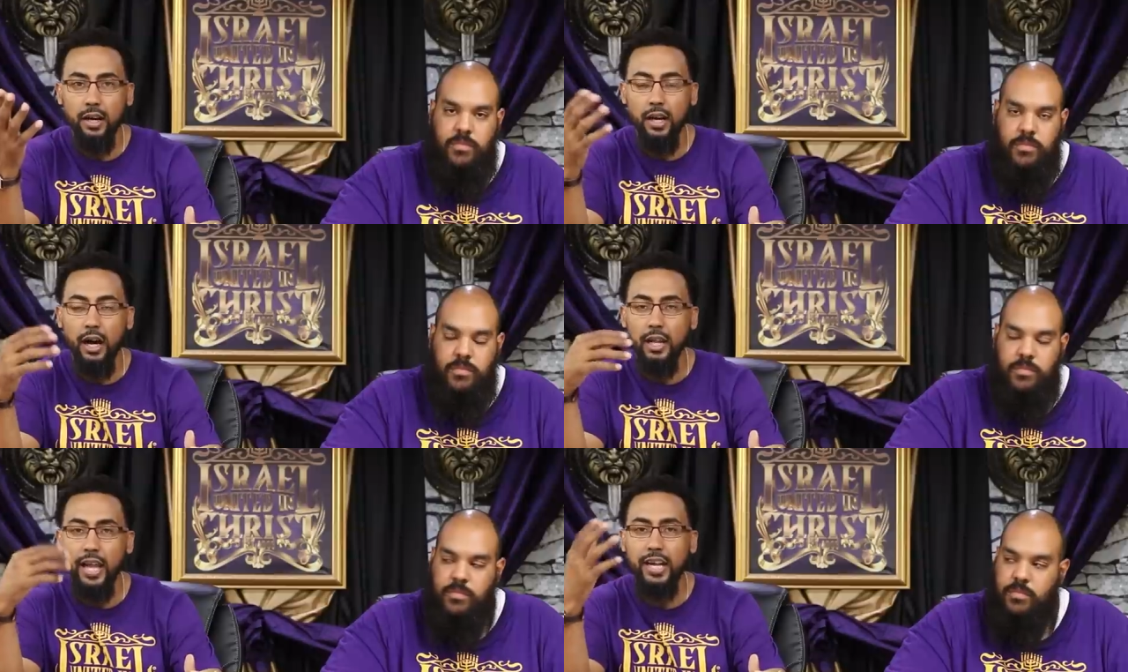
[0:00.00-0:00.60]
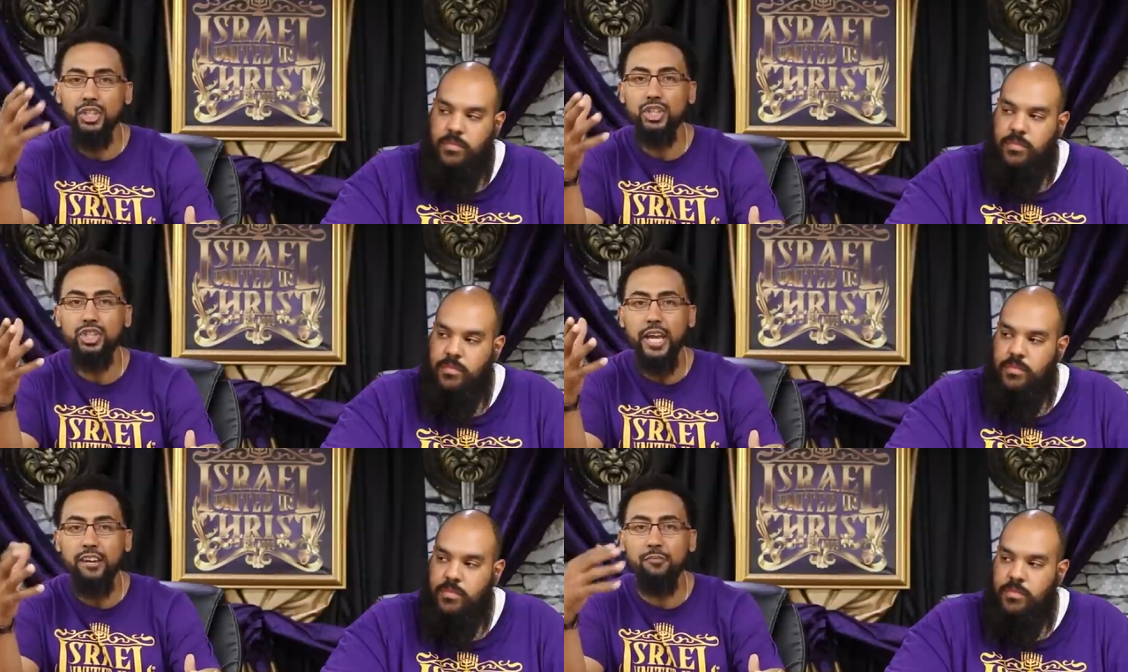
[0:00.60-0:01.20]
Speaker 1: uh, a lighter
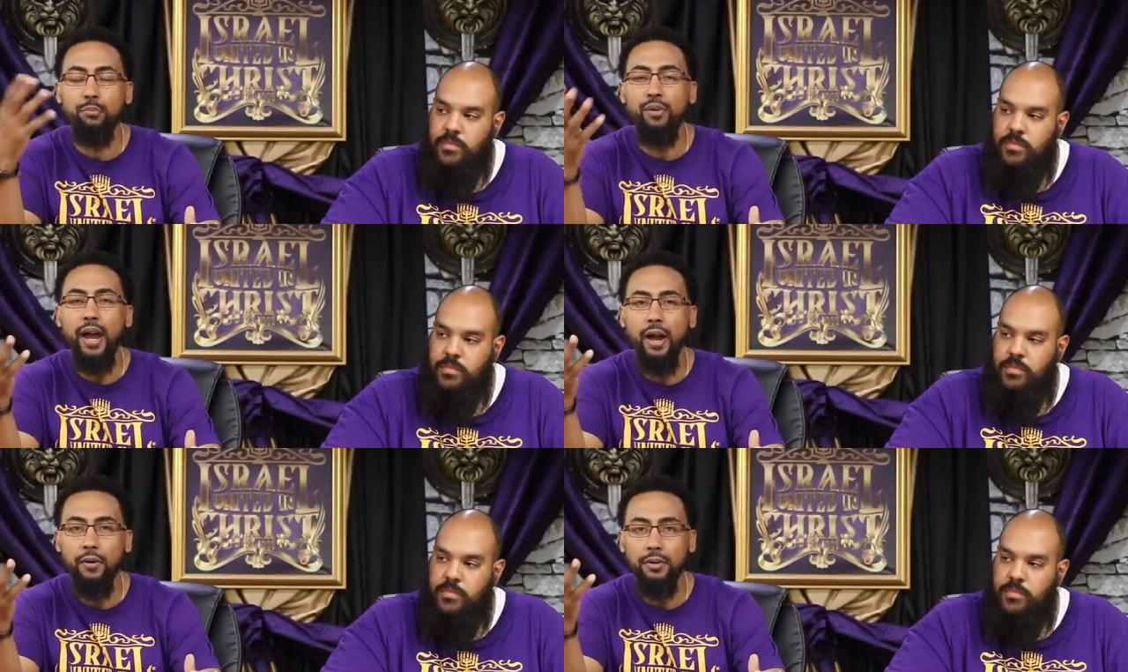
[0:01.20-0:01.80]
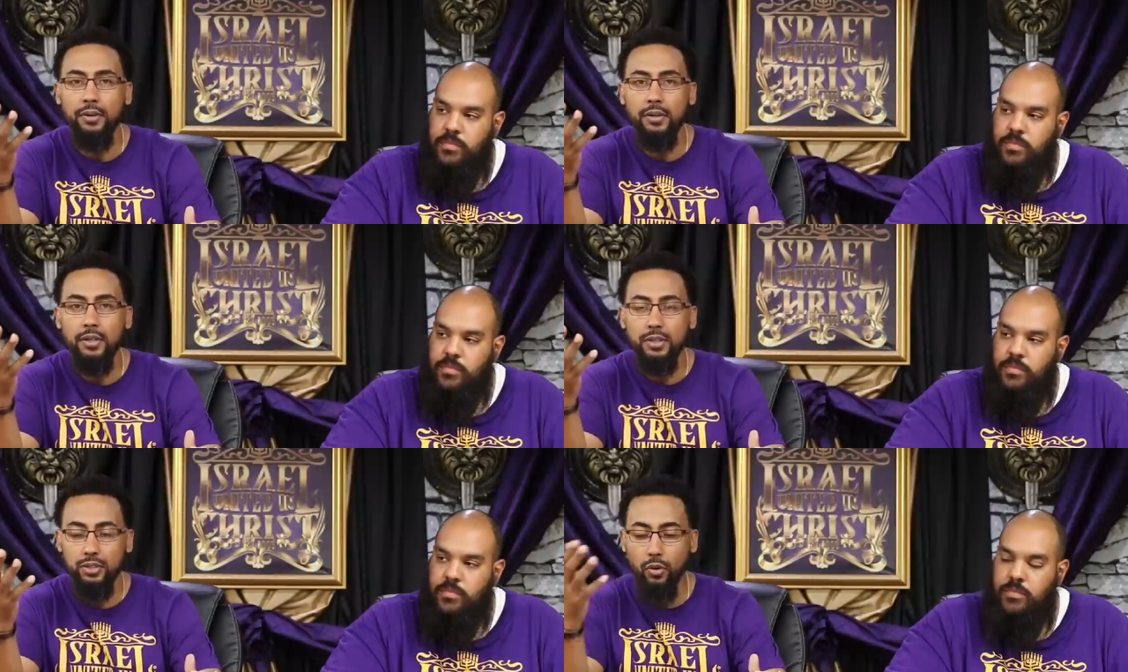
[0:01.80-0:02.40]
shade of brown.
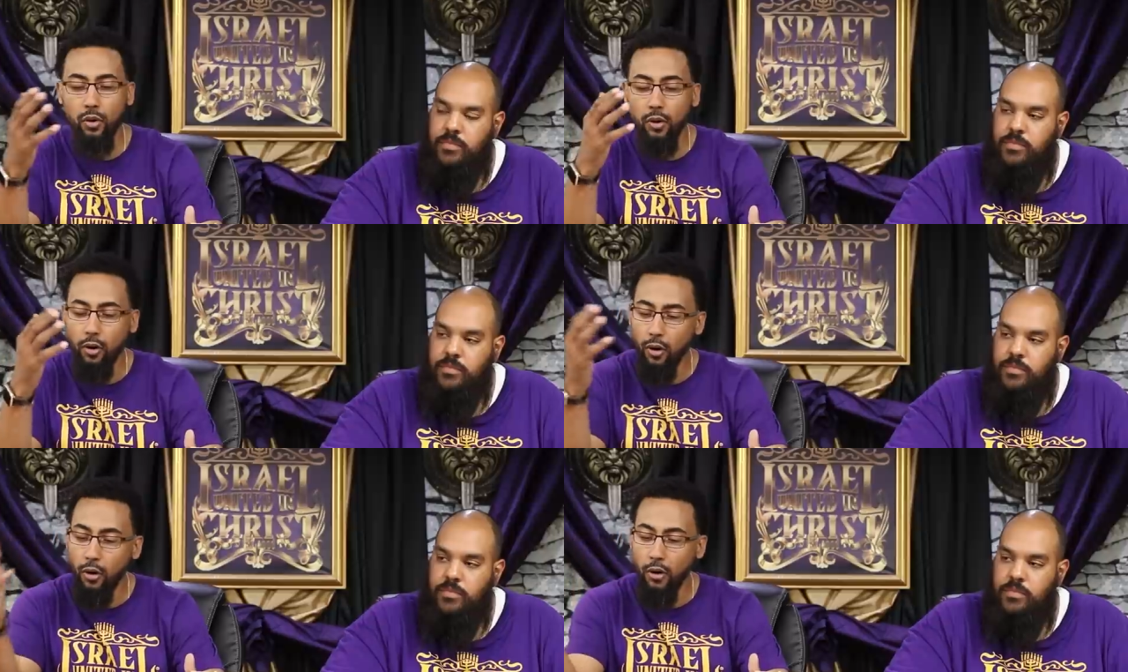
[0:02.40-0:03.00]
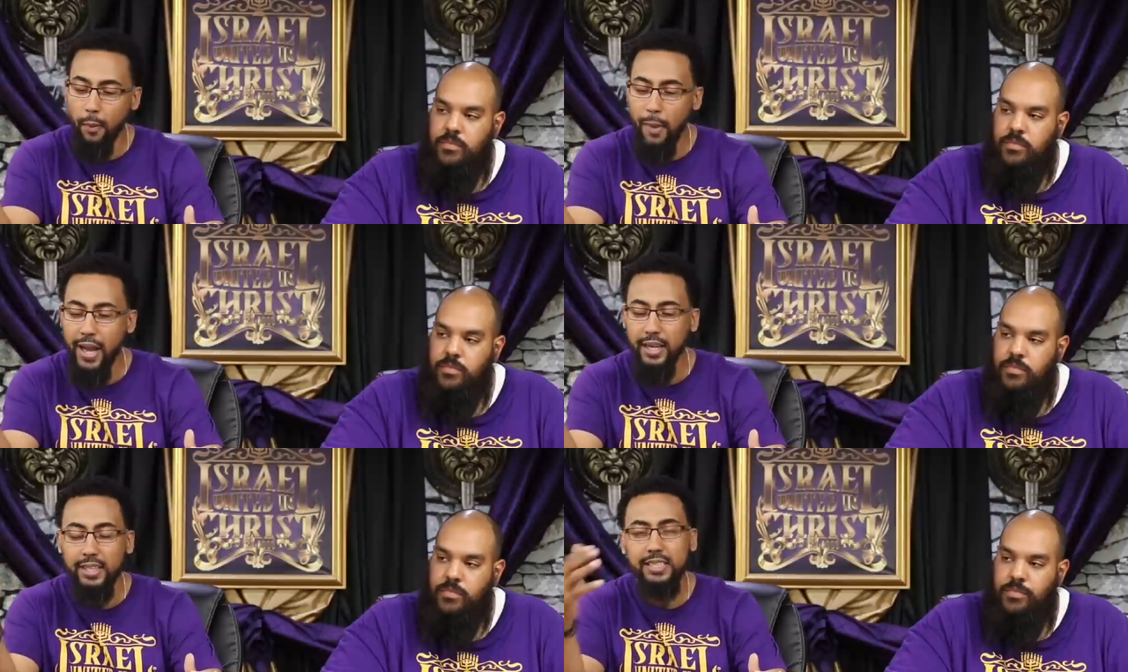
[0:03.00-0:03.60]
So
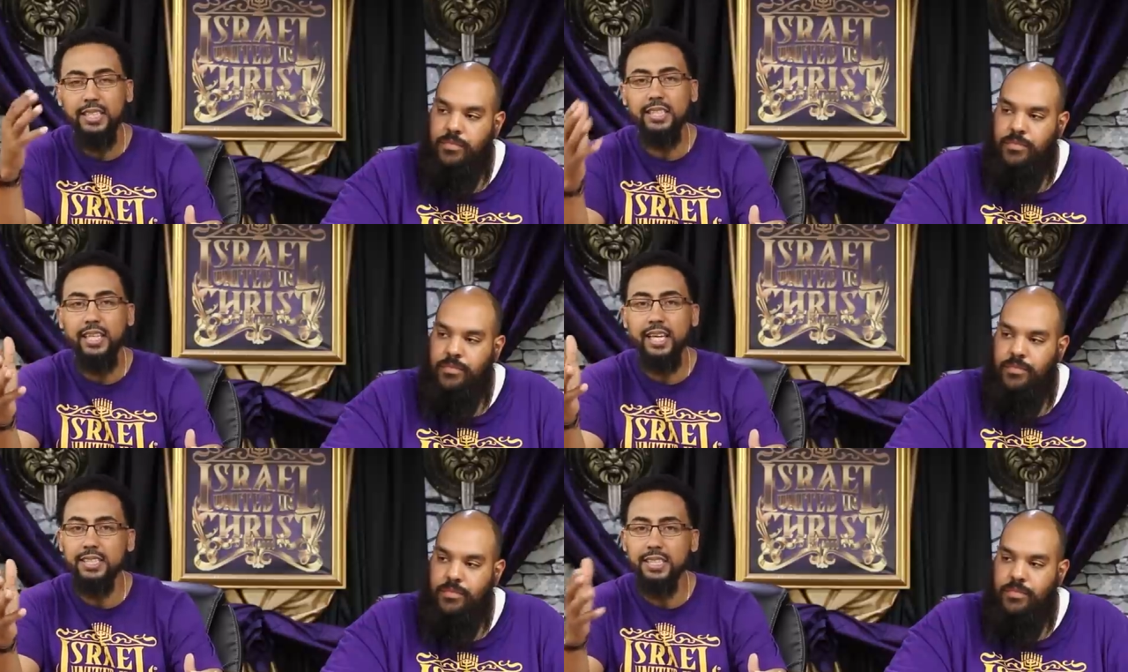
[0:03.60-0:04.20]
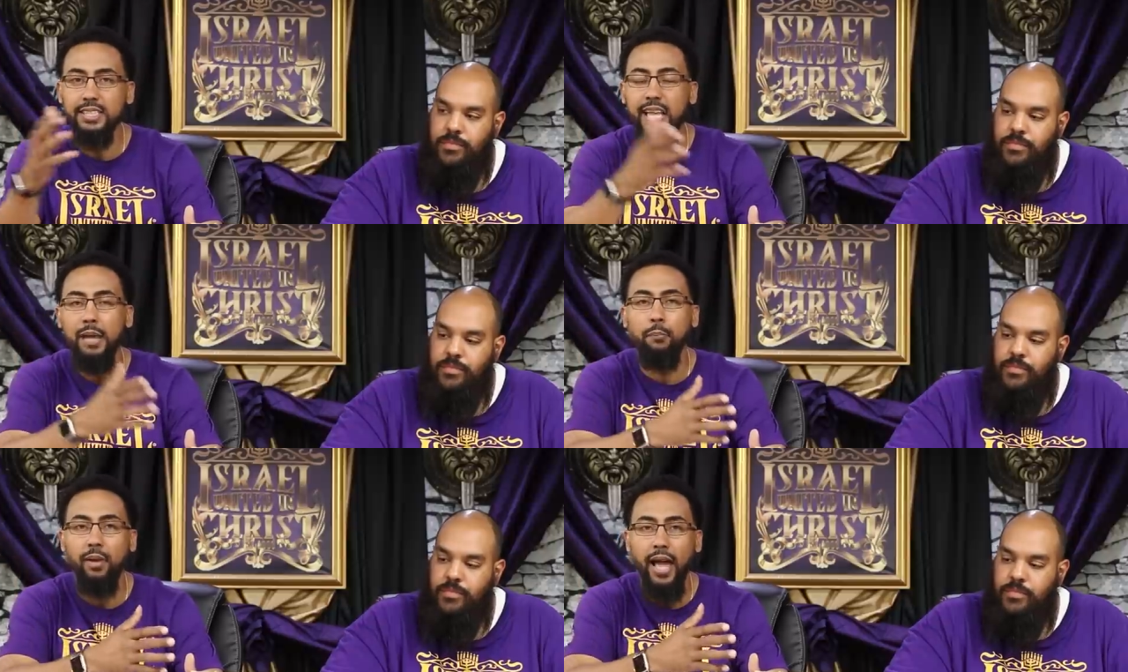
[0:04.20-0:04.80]
automatically, she thinks she's
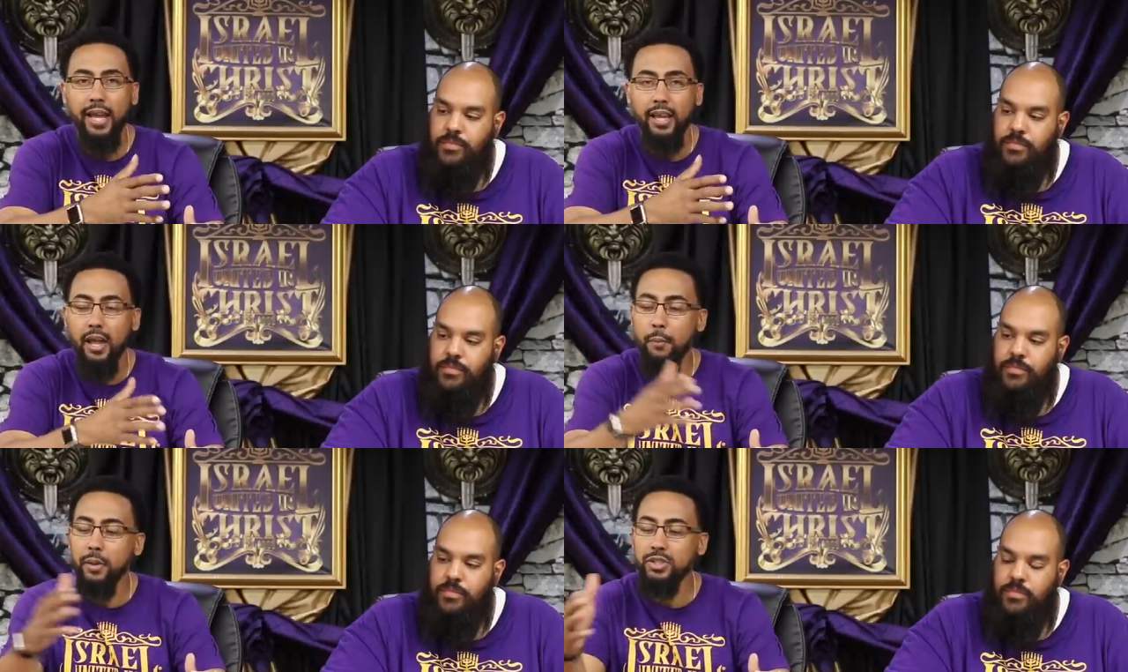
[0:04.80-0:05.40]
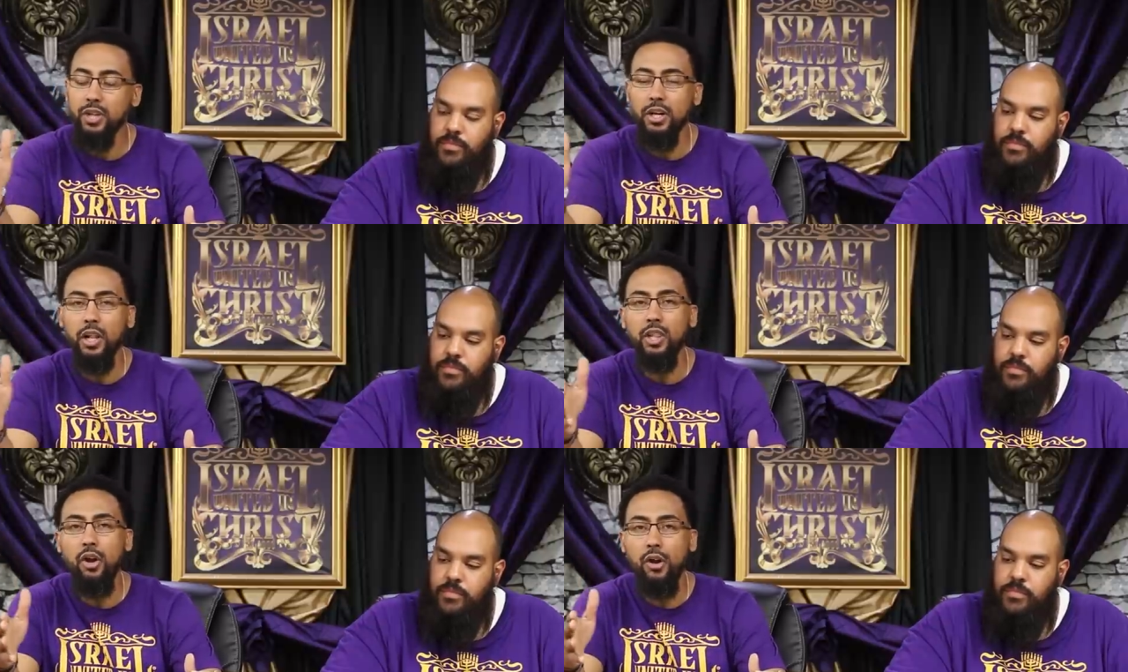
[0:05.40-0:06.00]
not black. But you're
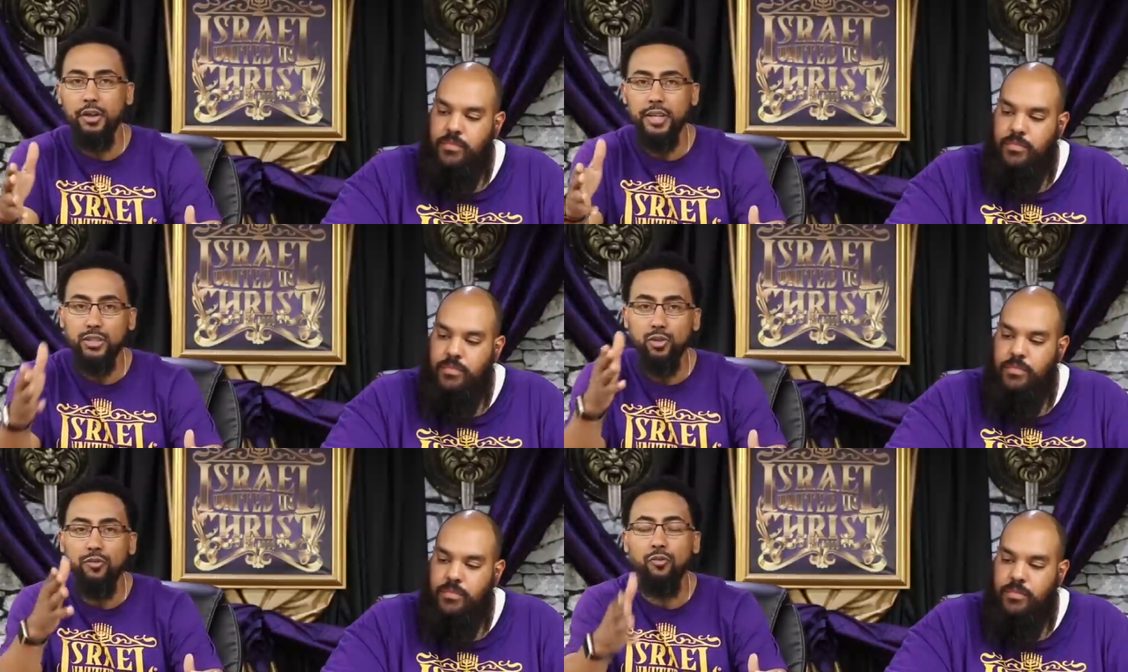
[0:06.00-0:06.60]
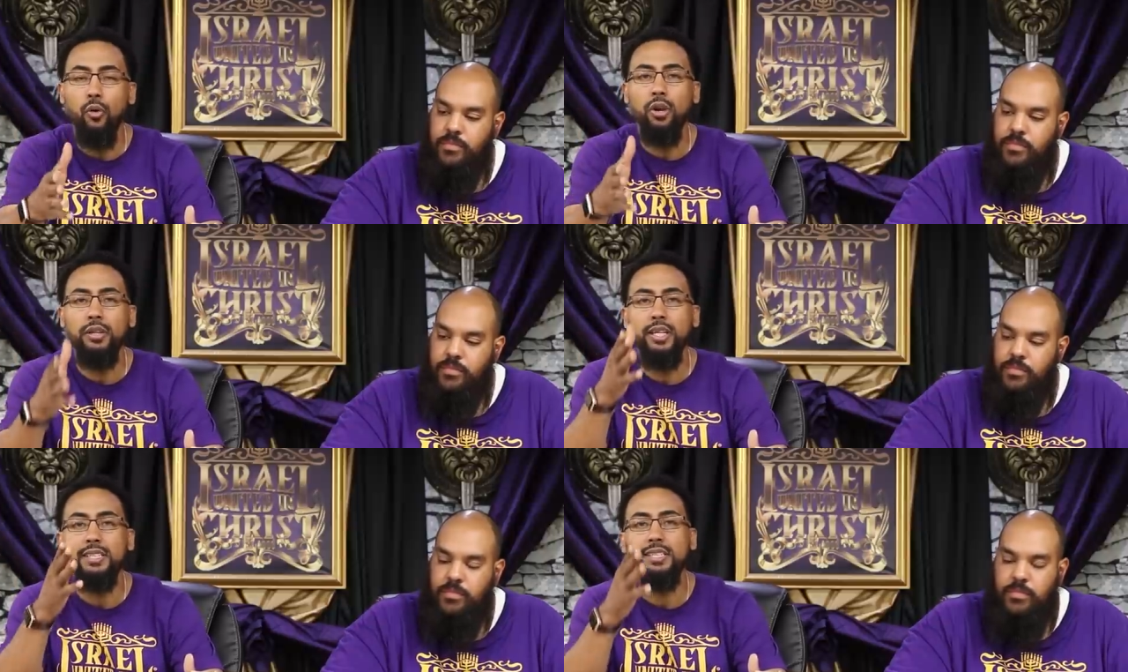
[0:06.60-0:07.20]
gonna learn that you fall under the